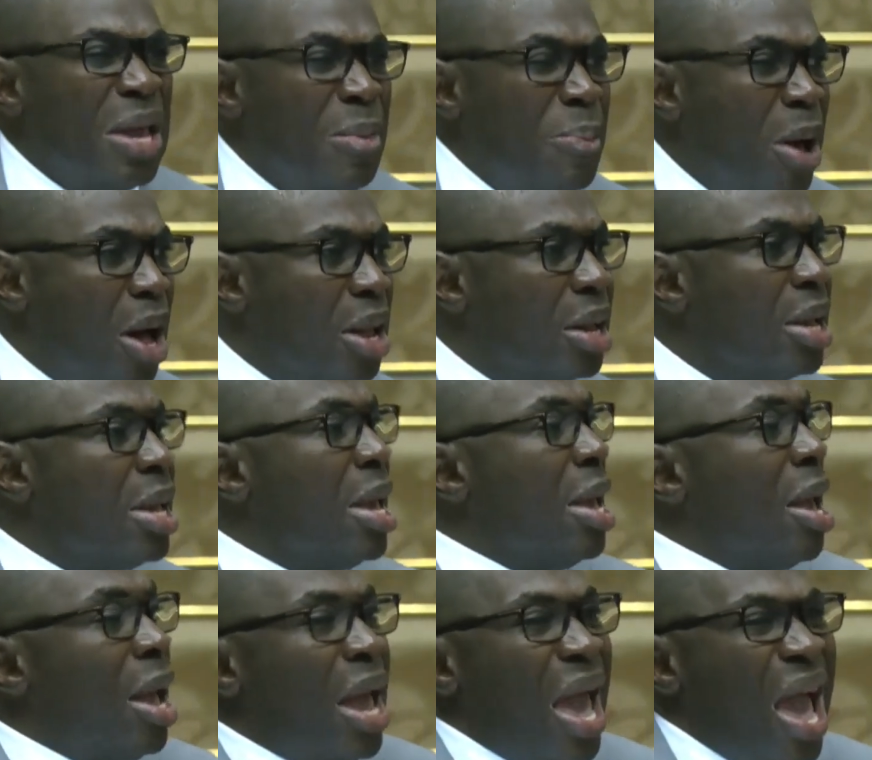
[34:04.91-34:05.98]
people
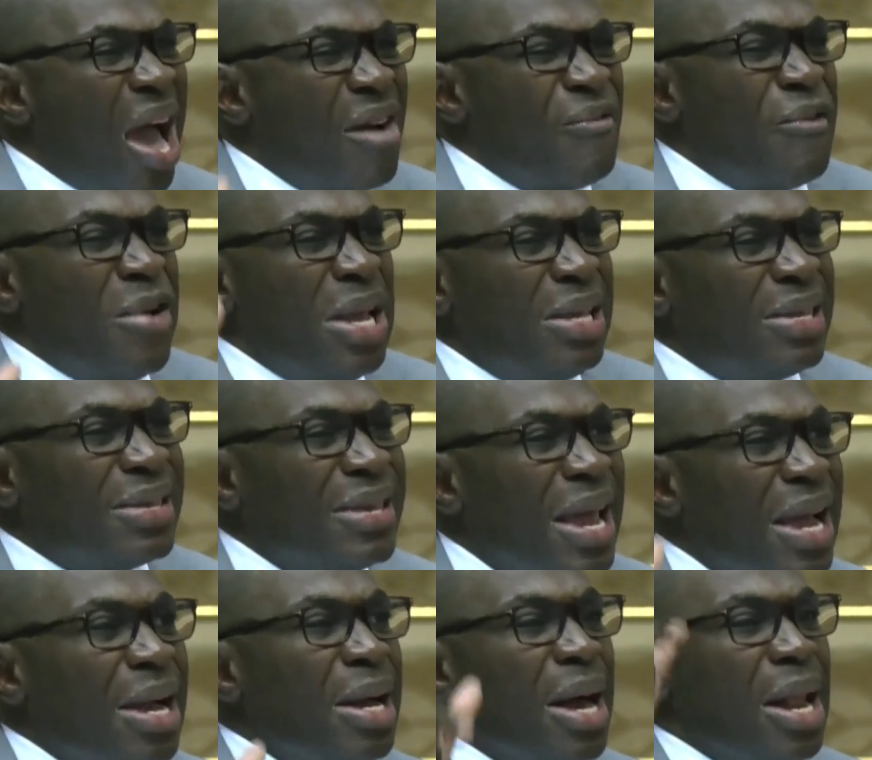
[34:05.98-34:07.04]
every
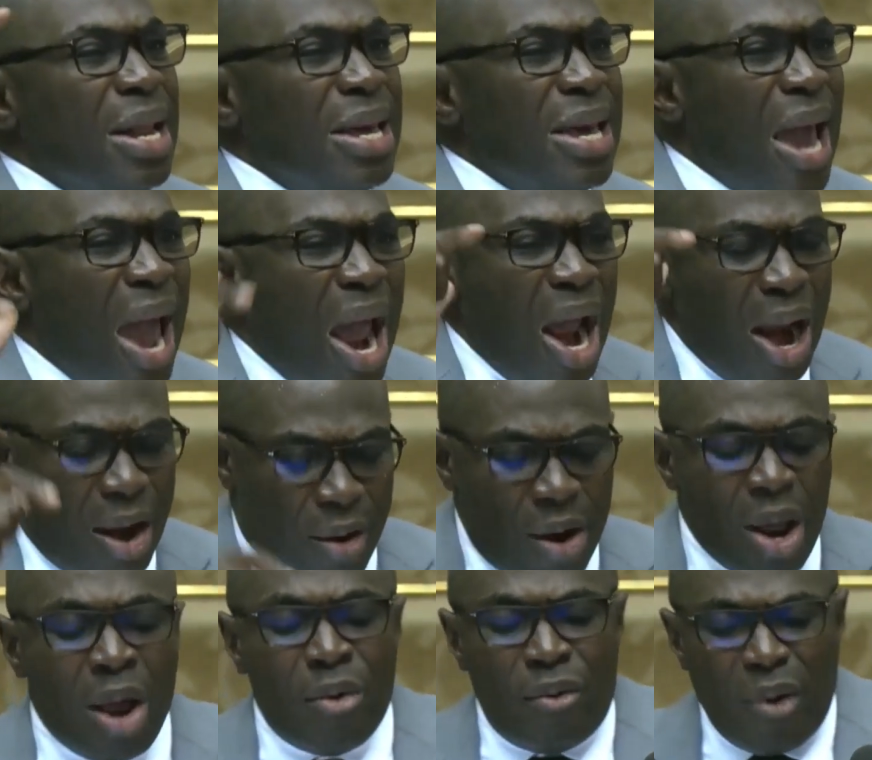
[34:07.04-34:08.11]
single year
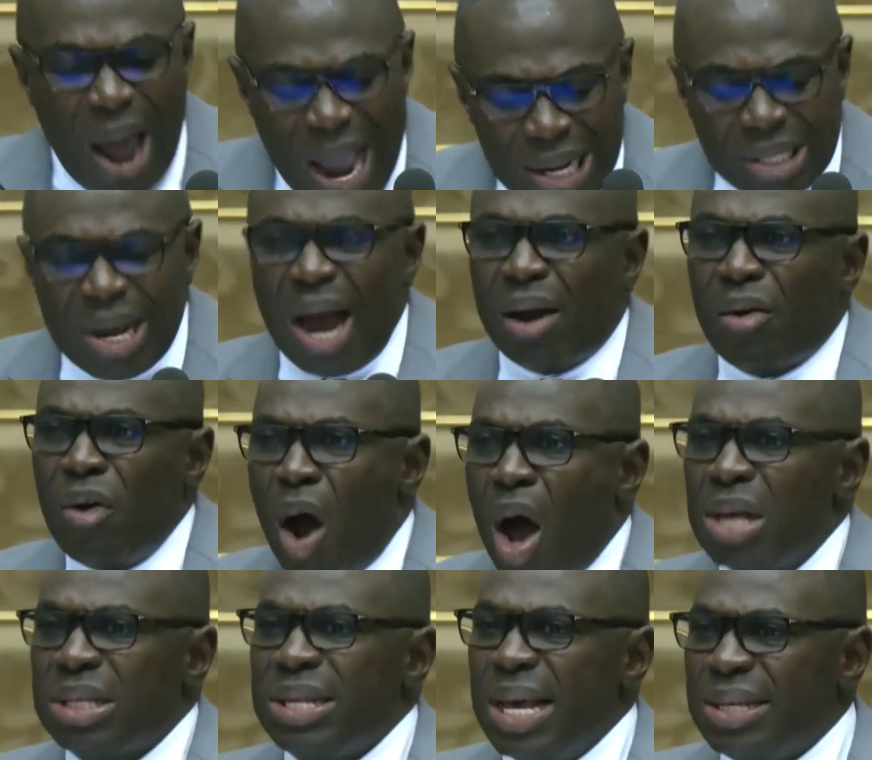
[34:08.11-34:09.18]
right
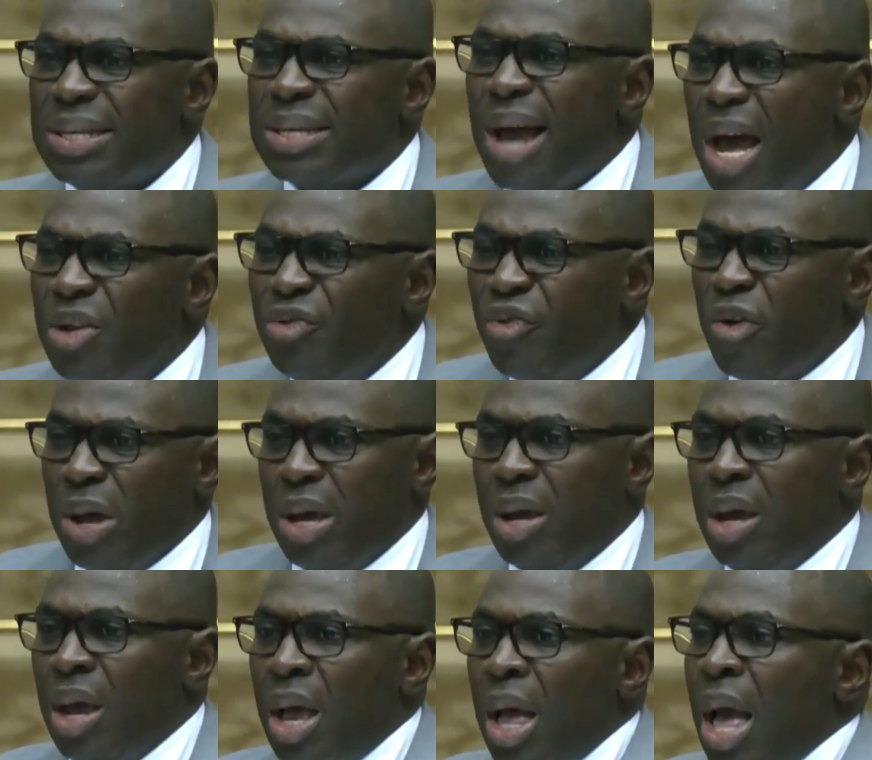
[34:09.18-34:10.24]
across this country.
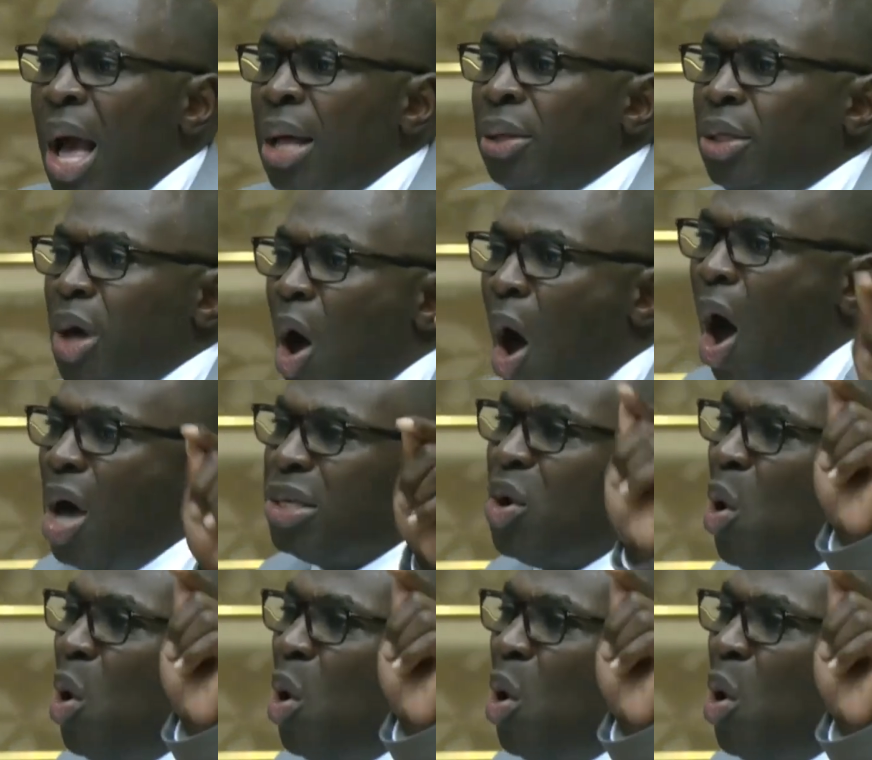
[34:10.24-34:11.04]
Those